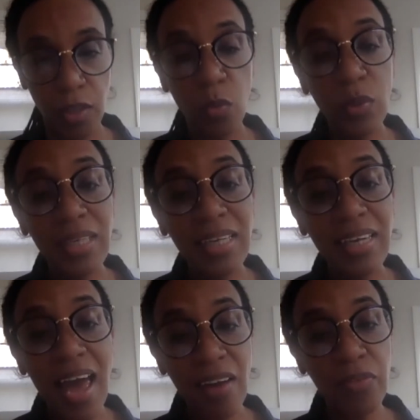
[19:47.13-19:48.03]
You need
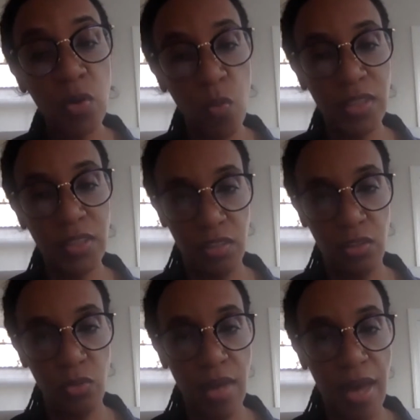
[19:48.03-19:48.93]
everyone to
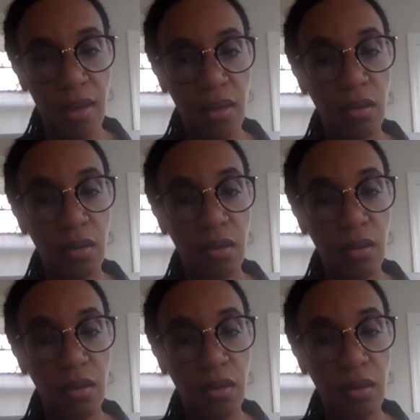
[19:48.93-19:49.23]
do that.